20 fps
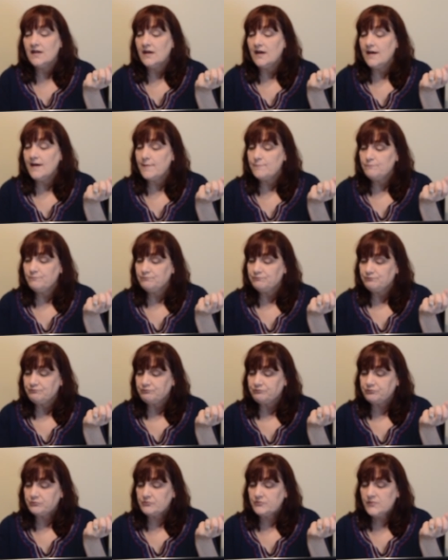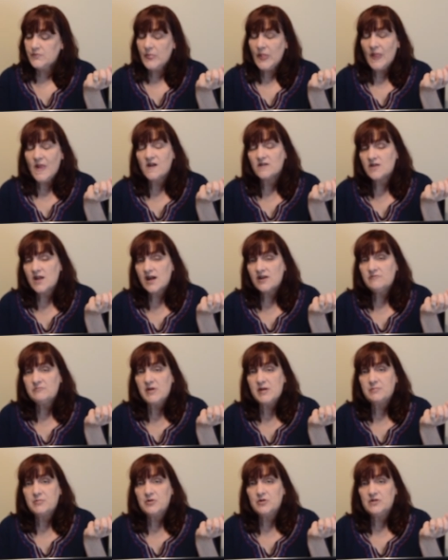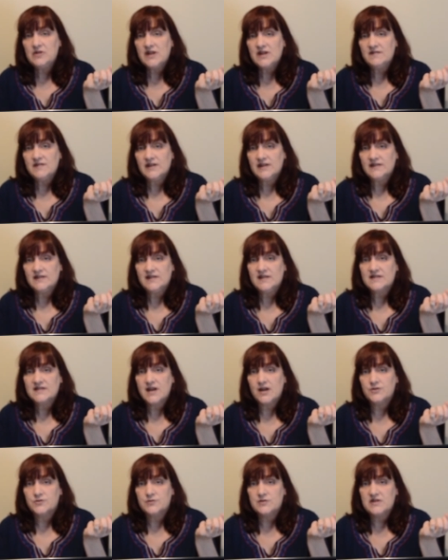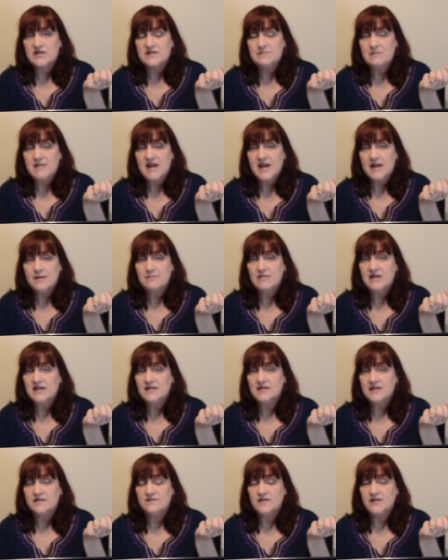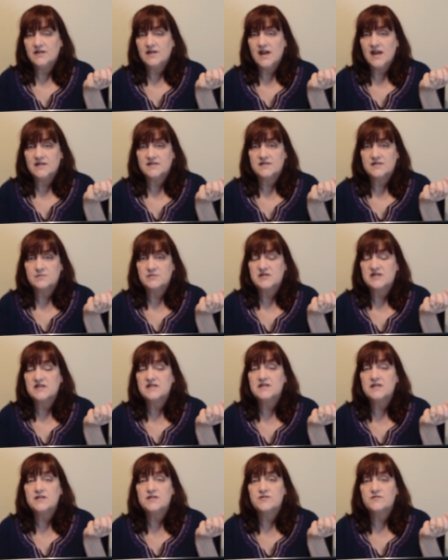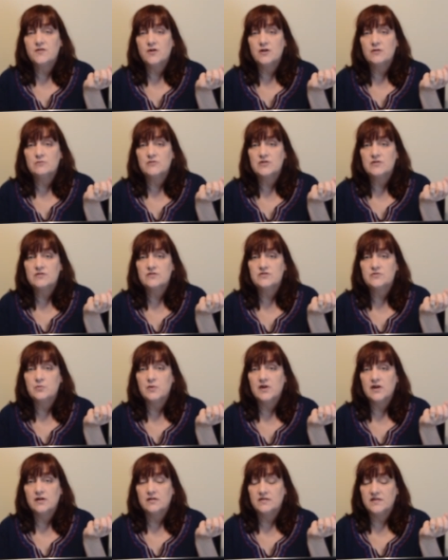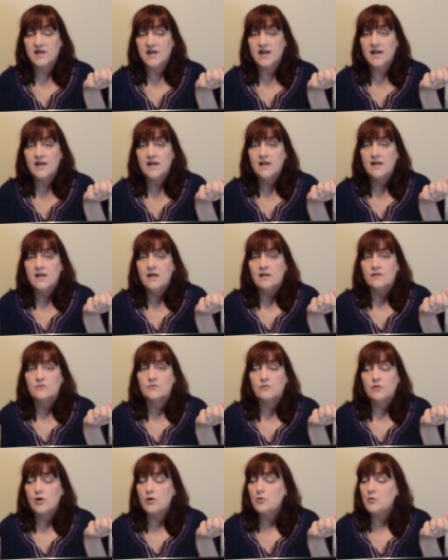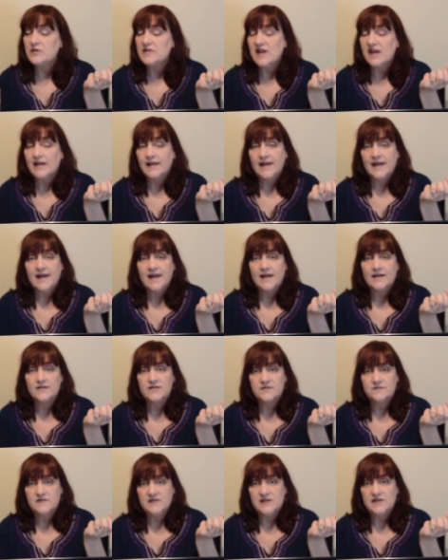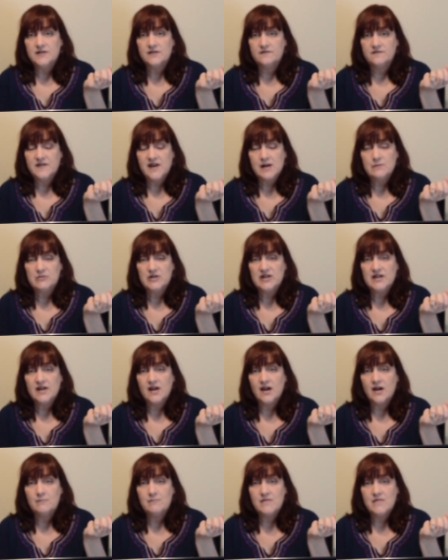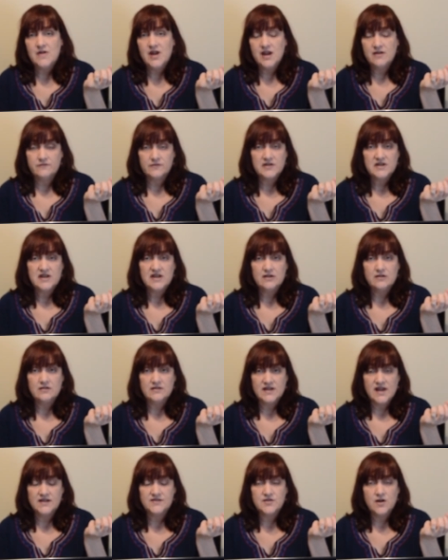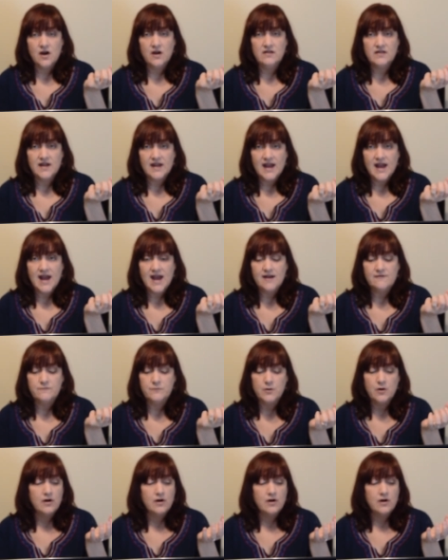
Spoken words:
A lot of people living in these countries may be living as subsistence farmers, where they grow what they can to feed their family every year, and that's all they have.